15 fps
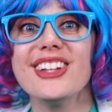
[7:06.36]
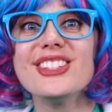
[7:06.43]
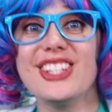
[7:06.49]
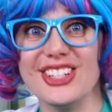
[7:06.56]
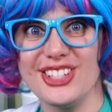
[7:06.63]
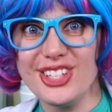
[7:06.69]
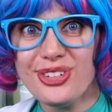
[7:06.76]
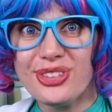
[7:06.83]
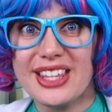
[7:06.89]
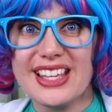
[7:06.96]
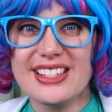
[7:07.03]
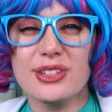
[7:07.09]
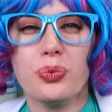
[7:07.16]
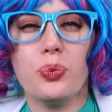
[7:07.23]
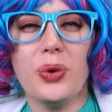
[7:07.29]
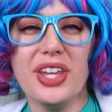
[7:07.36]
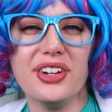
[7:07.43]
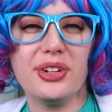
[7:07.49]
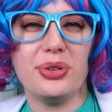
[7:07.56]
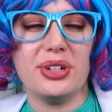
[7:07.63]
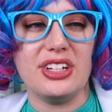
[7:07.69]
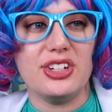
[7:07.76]
To do this, we are
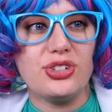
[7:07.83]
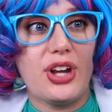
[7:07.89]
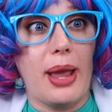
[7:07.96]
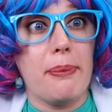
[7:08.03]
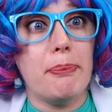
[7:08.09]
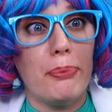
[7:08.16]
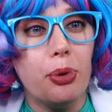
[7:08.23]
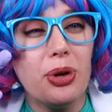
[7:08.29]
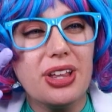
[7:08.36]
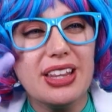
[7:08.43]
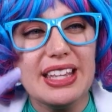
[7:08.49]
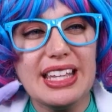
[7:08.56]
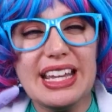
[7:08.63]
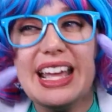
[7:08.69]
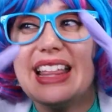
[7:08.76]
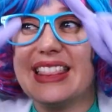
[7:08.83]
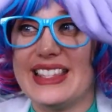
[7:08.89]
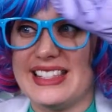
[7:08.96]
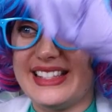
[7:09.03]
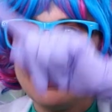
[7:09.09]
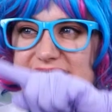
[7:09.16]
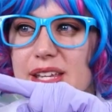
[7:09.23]
going to try boiling the
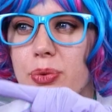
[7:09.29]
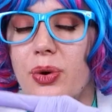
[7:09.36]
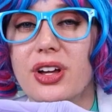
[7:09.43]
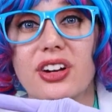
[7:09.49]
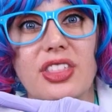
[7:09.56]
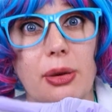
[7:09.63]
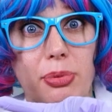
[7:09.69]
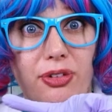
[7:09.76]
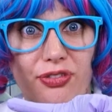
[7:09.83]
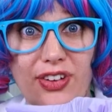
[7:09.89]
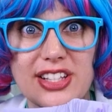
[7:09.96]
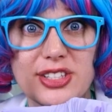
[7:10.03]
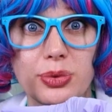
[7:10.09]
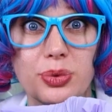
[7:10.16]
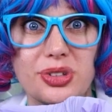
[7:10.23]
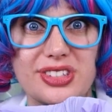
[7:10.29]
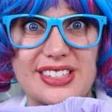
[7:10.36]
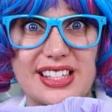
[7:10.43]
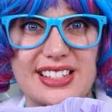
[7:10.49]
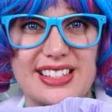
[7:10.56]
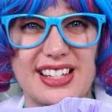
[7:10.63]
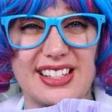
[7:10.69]
seawater that Professor World
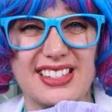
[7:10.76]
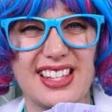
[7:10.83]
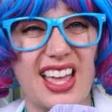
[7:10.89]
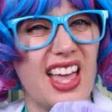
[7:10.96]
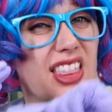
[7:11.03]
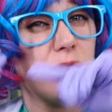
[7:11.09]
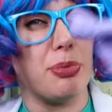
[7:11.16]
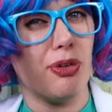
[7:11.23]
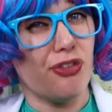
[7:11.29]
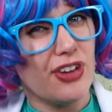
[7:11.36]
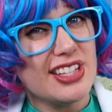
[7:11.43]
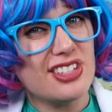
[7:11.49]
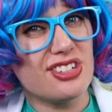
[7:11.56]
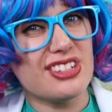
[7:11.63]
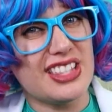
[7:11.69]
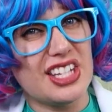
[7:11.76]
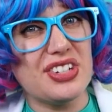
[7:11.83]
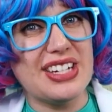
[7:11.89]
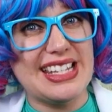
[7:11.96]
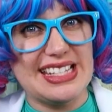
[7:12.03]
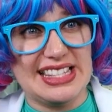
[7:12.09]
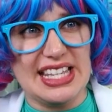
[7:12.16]
sent us. The professor's
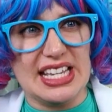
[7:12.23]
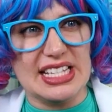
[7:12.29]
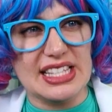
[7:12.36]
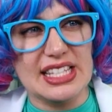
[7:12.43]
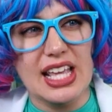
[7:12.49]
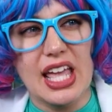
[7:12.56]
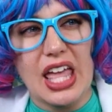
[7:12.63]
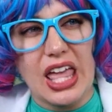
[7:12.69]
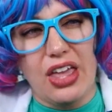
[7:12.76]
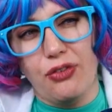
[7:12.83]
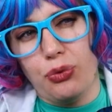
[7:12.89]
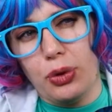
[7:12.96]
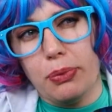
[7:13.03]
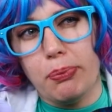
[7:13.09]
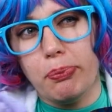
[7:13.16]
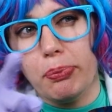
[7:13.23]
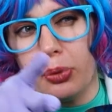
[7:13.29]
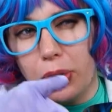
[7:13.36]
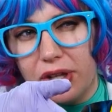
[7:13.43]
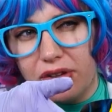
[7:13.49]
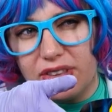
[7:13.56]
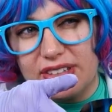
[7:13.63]
theory is this: if we
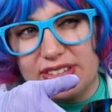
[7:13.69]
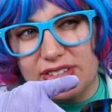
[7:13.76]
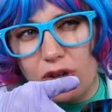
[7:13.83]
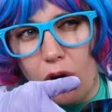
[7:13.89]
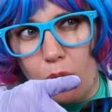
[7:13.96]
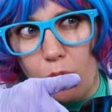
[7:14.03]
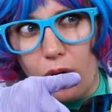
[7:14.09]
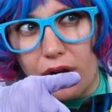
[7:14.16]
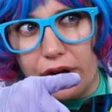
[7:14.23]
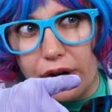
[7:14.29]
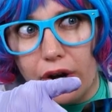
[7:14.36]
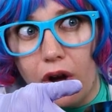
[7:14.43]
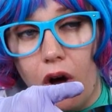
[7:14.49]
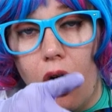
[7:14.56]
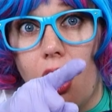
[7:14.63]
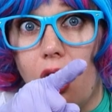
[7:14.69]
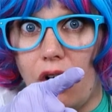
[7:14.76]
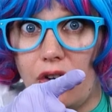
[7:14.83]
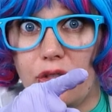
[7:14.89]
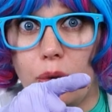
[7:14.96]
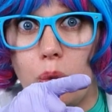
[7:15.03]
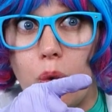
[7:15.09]
boil the salt water,
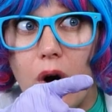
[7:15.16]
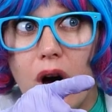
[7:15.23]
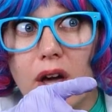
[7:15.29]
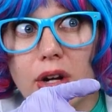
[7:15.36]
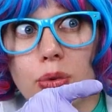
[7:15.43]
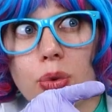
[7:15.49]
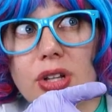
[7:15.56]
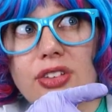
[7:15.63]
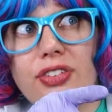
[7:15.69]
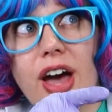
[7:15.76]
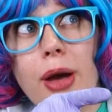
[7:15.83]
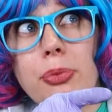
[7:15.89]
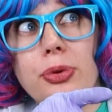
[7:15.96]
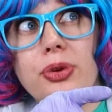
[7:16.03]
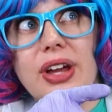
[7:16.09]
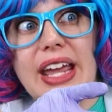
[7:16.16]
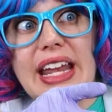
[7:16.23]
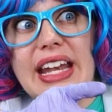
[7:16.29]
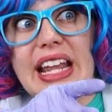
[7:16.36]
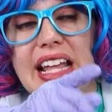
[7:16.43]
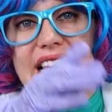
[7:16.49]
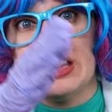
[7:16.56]
all the water will
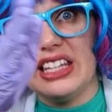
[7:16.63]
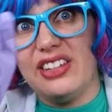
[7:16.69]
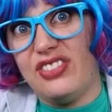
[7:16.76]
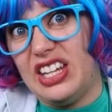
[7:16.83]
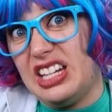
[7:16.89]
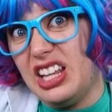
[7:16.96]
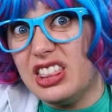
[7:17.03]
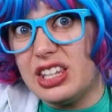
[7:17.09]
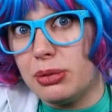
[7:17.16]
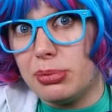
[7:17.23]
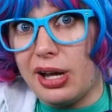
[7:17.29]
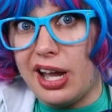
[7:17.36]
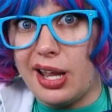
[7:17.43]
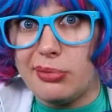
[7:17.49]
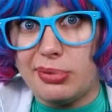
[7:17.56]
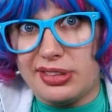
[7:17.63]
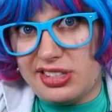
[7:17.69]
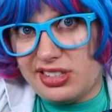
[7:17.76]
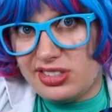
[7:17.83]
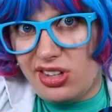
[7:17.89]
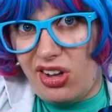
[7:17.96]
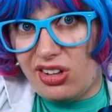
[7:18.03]
evaporate, leaving nothing behind but the
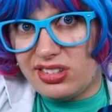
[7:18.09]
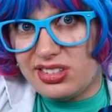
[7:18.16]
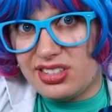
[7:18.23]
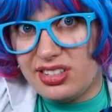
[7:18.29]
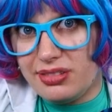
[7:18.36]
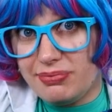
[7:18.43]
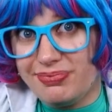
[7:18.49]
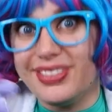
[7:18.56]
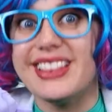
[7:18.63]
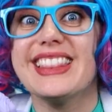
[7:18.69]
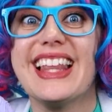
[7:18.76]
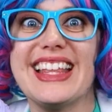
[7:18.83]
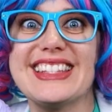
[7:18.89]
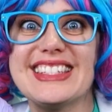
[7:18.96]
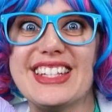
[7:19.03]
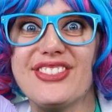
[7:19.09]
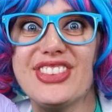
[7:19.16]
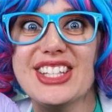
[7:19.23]
salt. Let's see if